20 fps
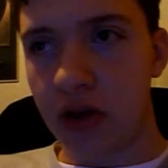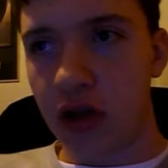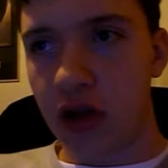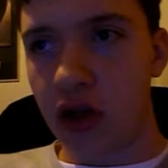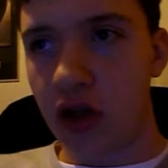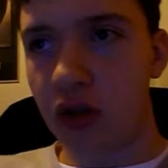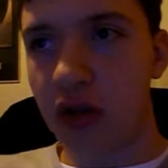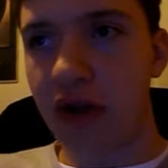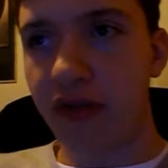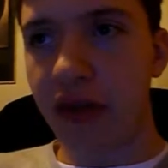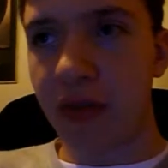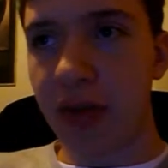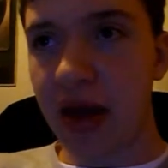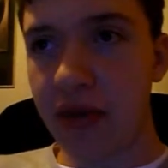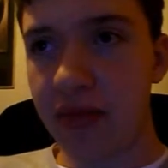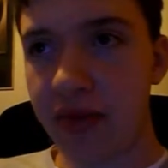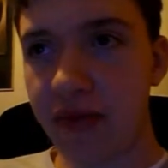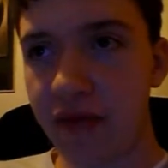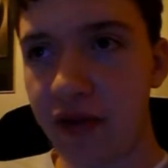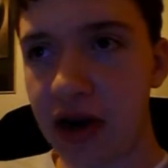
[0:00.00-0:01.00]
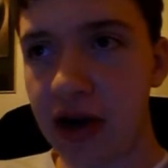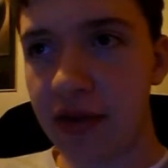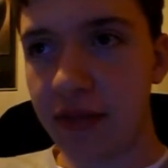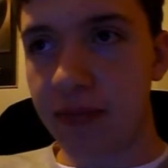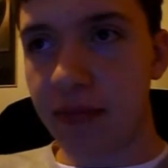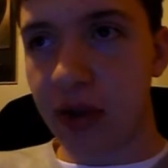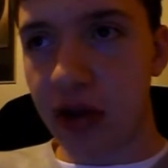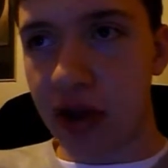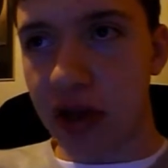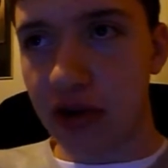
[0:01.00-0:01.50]
You give the baby freedom,
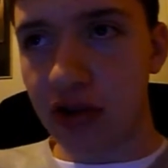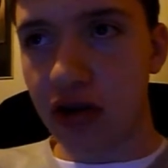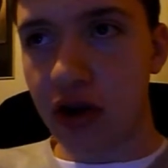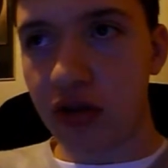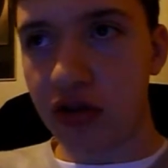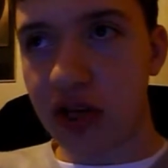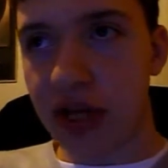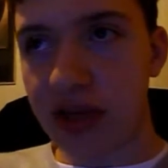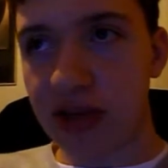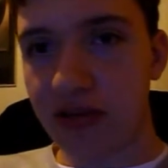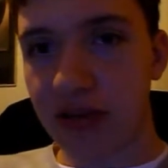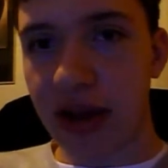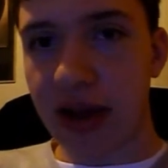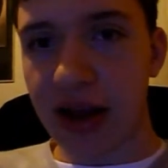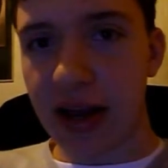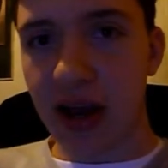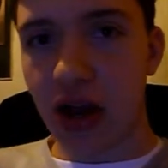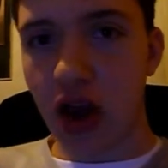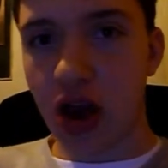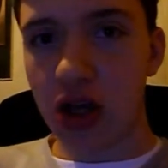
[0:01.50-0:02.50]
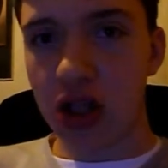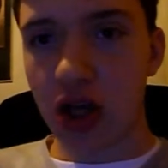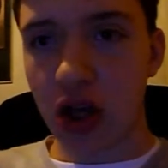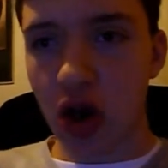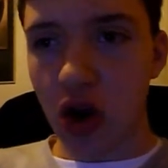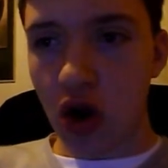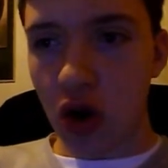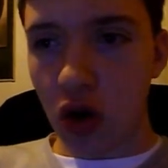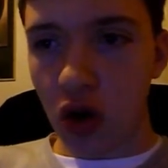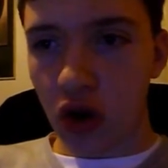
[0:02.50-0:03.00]
but there's no chance of it getting hurt.
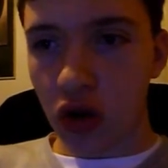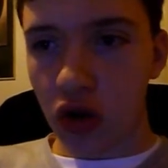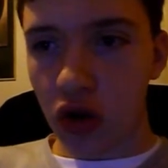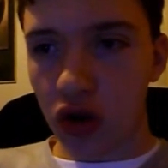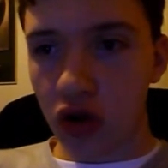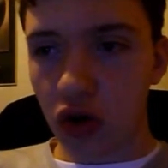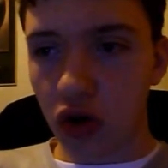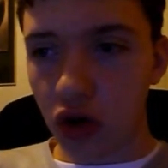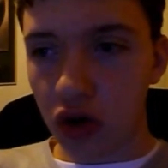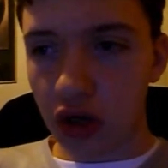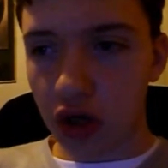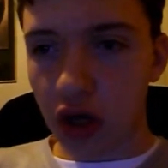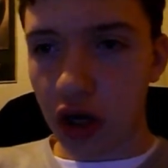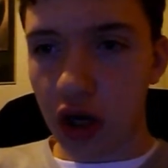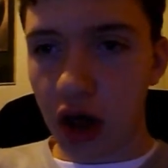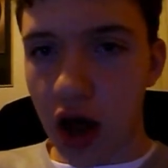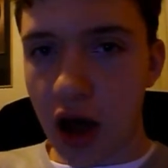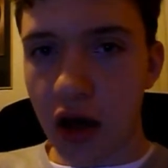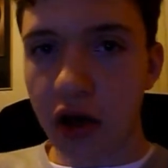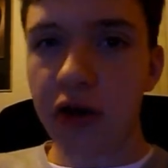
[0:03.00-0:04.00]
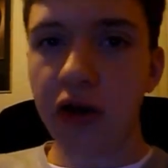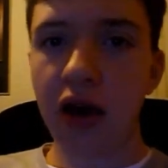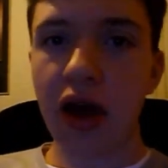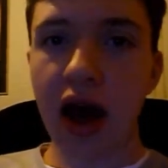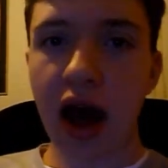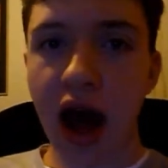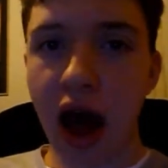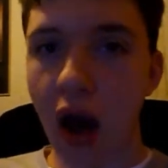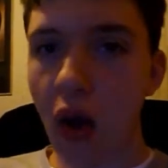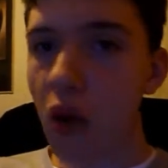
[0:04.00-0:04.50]
Couldn't God,
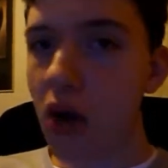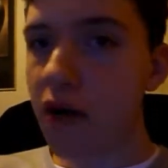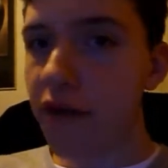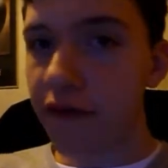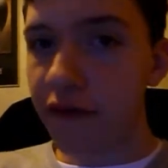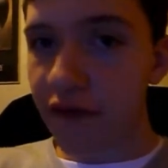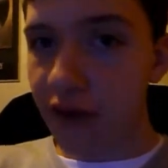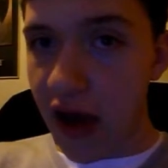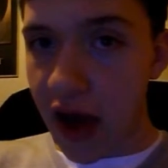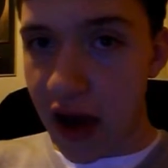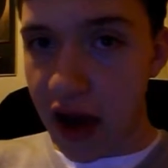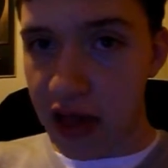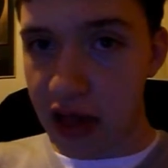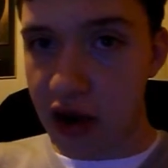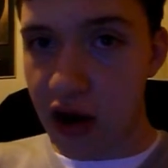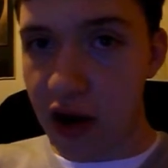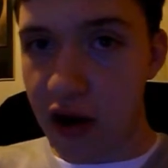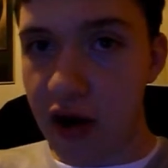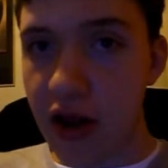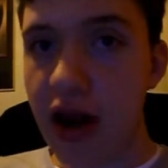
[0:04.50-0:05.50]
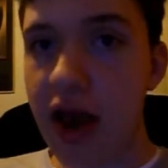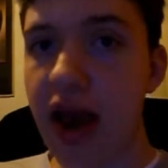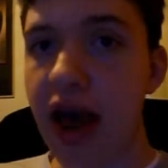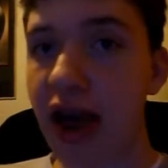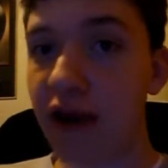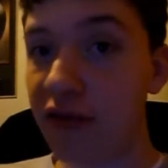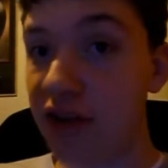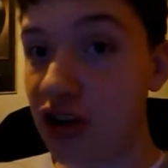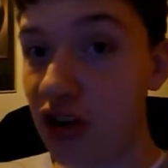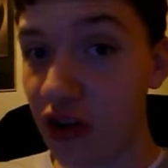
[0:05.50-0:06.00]
our Father,
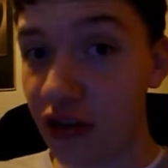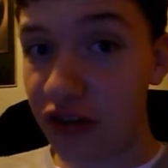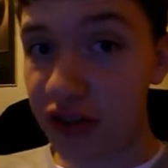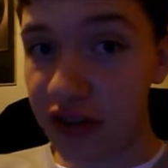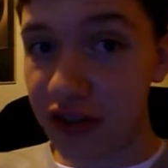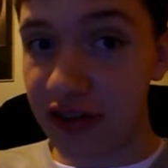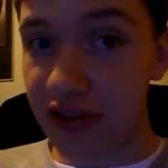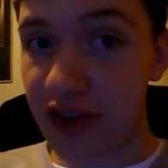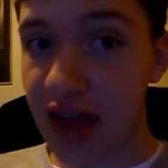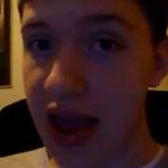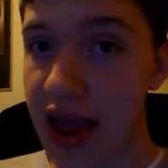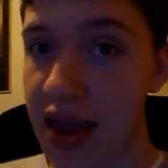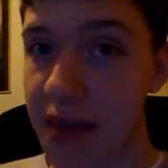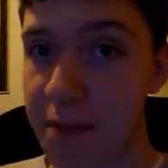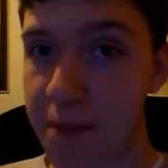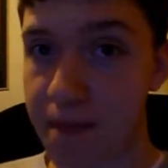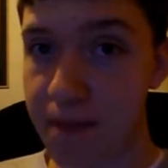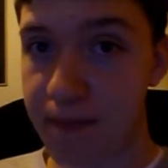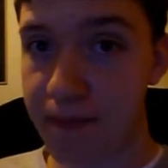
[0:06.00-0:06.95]
have done the same?